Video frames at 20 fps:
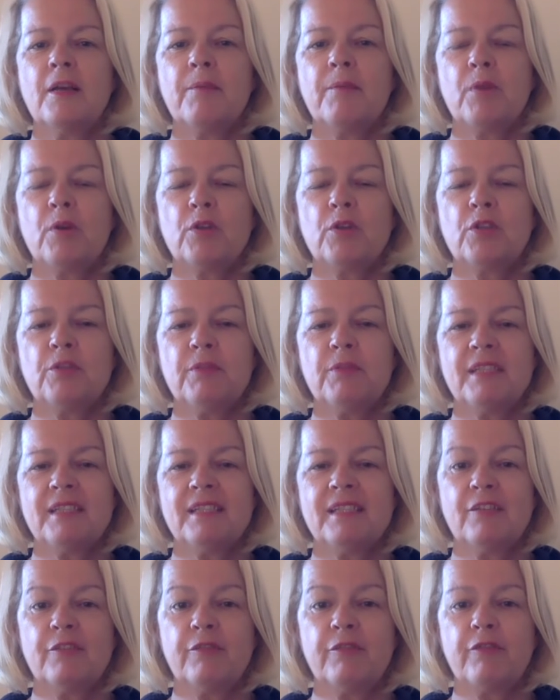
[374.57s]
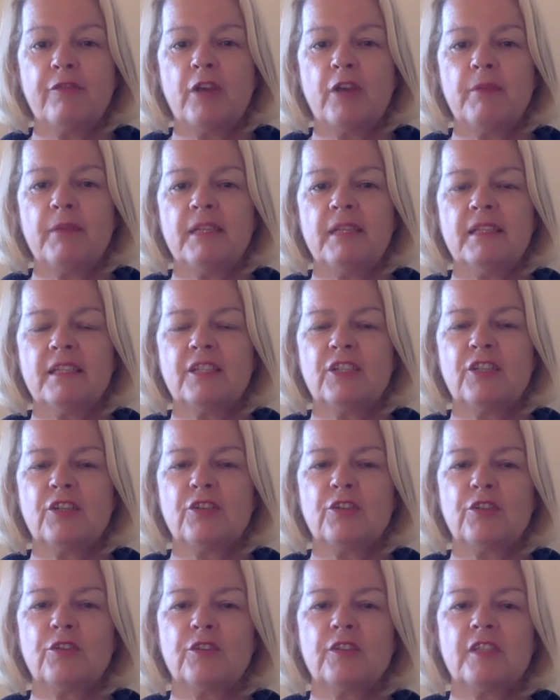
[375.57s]
bottom is still firmly sitting
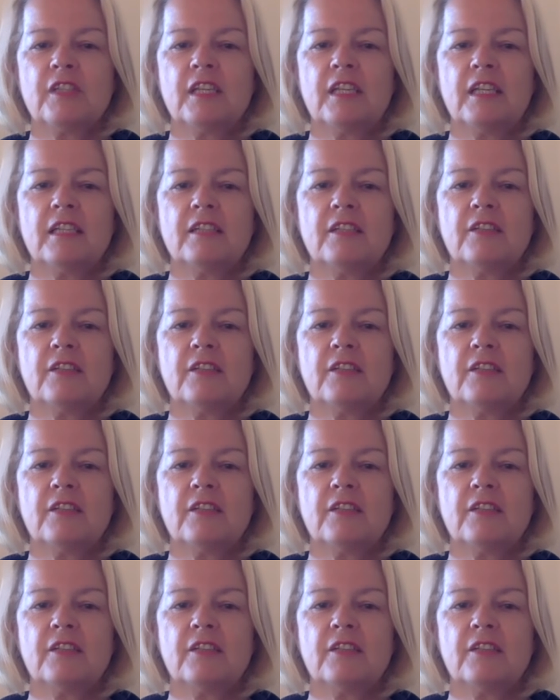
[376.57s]
on your seat.